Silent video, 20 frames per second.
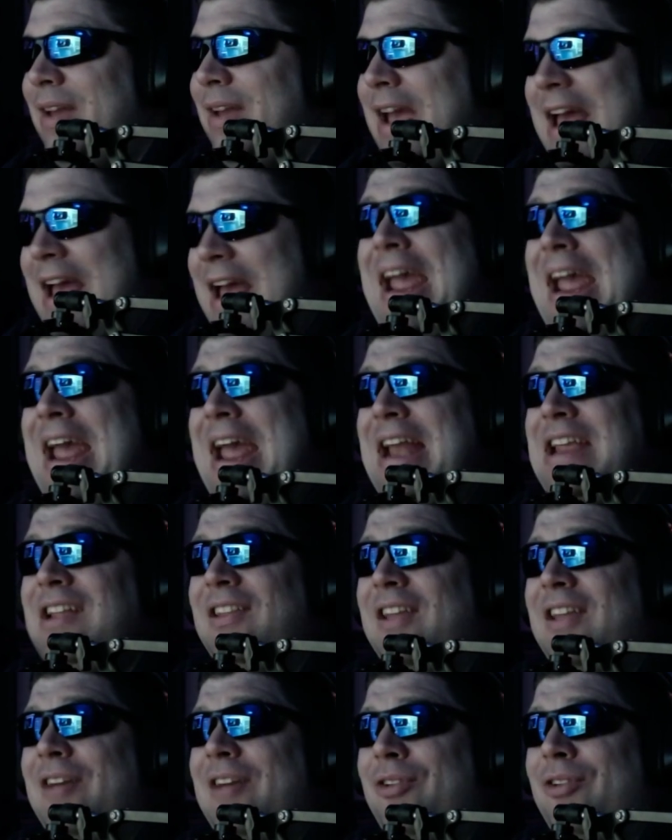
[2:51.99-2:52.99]
at any
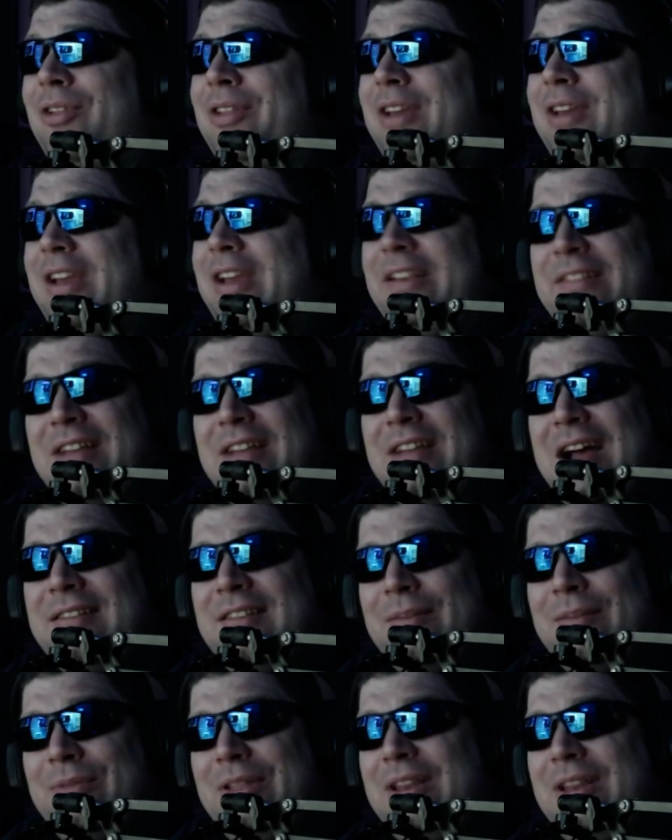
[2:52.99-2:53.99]
level is not
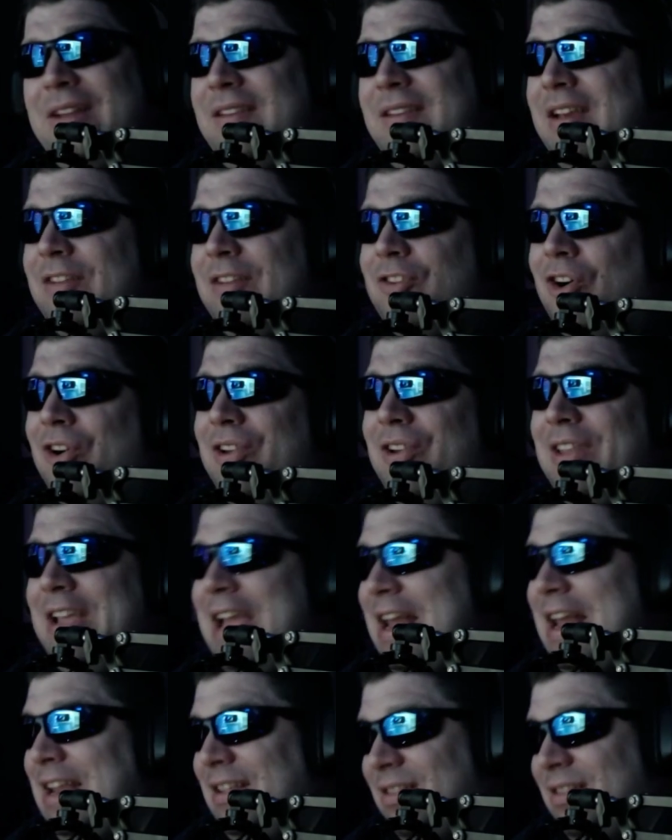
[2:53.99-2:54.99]
something that takes
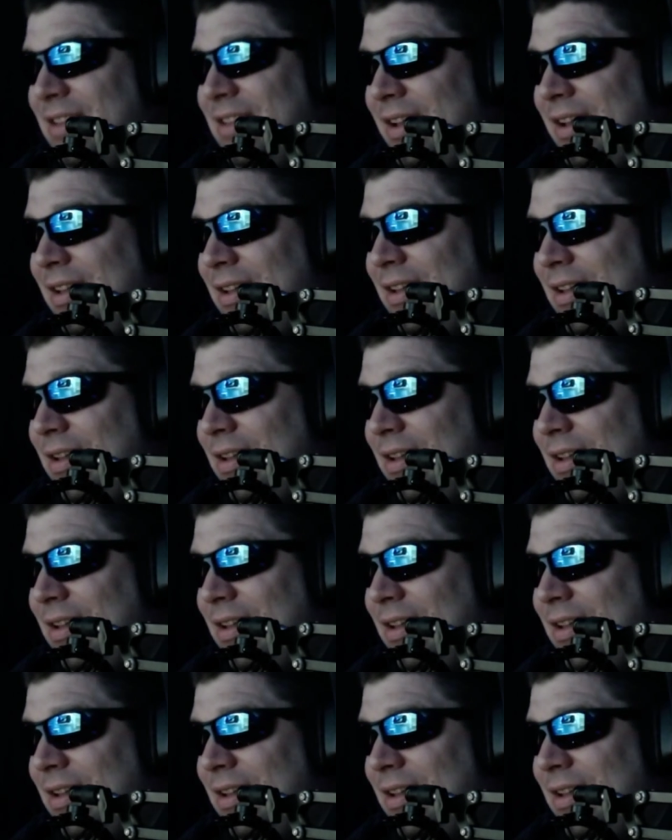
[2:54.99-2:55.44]
hardly anything.